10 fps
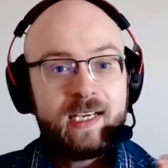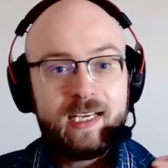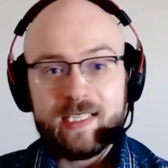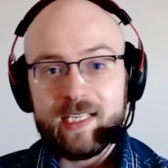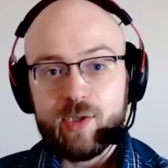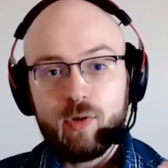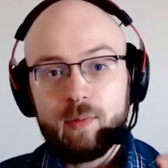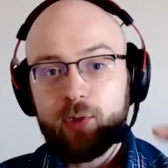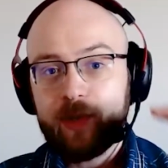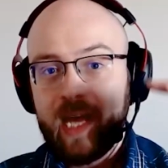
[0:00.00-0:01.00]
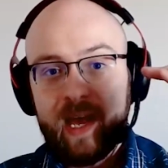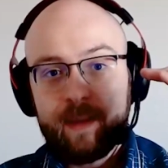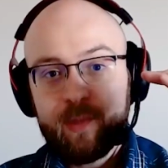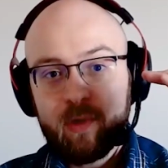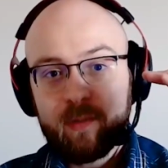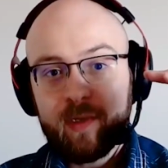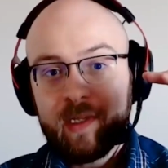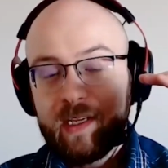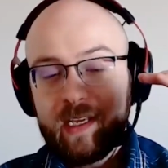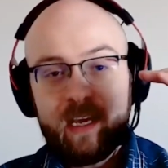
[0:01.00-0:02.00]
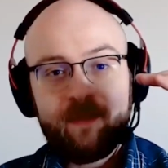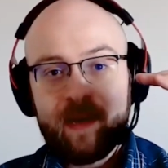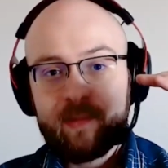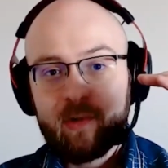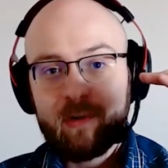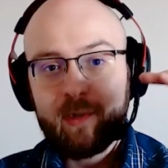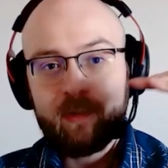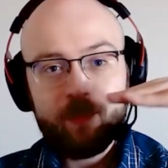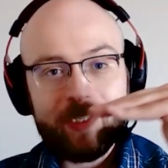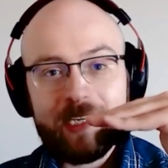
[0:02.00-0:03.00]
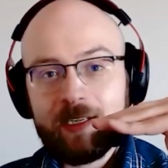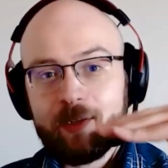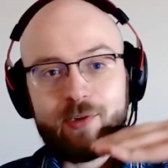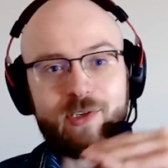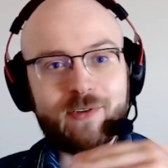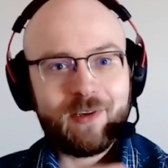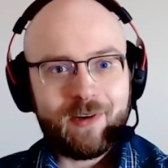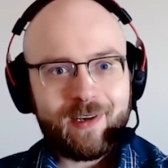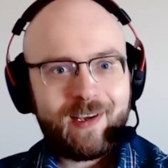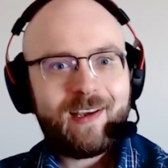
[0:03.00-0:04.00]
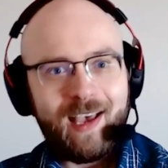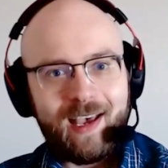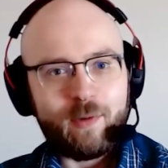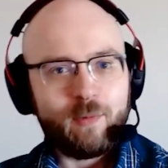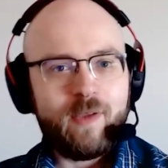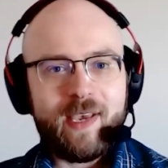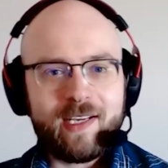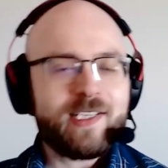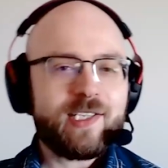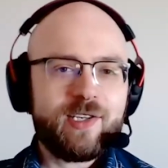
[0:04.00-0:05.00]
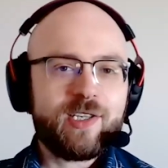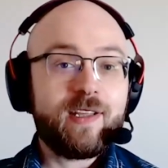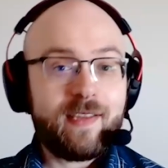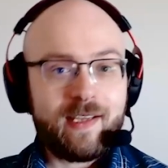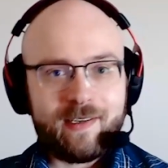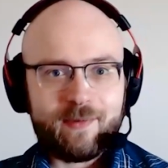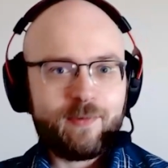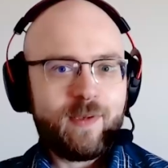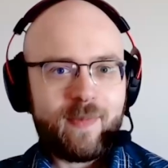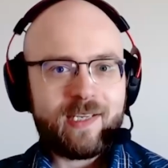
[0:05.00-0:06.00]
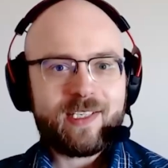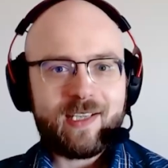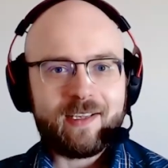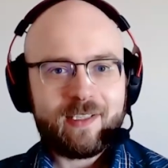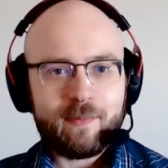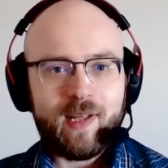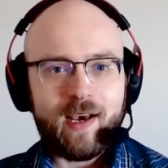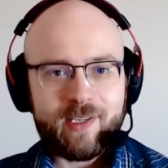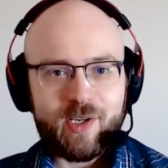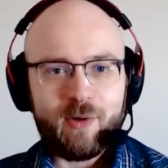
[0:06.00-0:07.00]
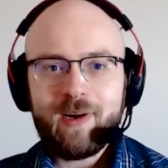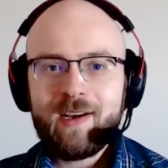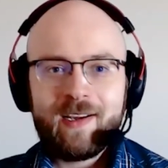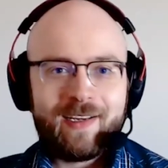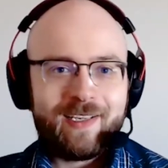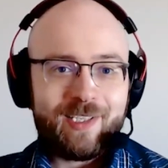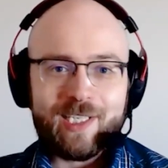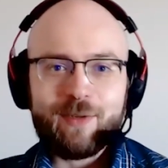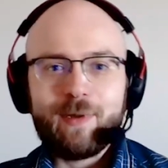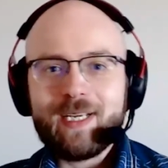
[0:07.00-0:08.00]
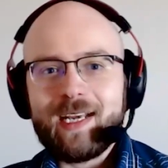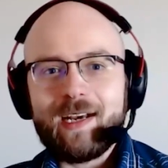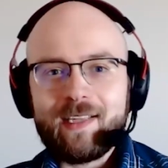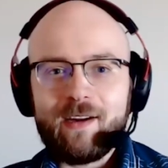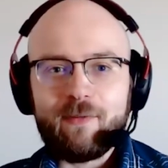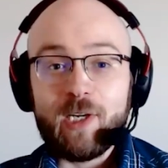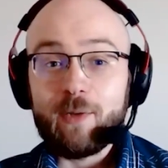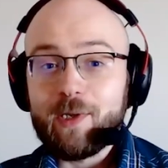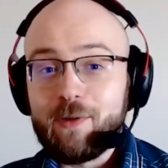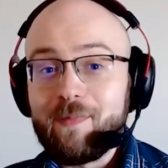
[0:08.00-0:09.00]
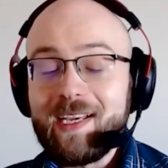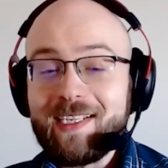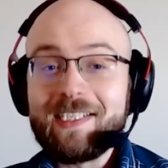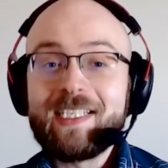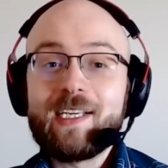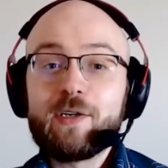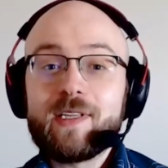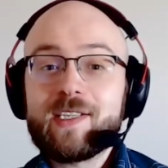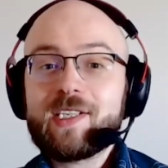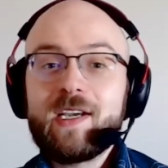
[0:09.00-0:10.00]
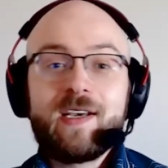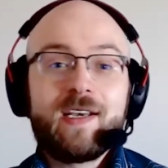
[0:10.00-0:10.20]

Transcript: is this normal, abnormal? If abnormal, we take a closer look and we make a decision, and then we may decide to block. So just throwing it out there for anyone who may need to hear this,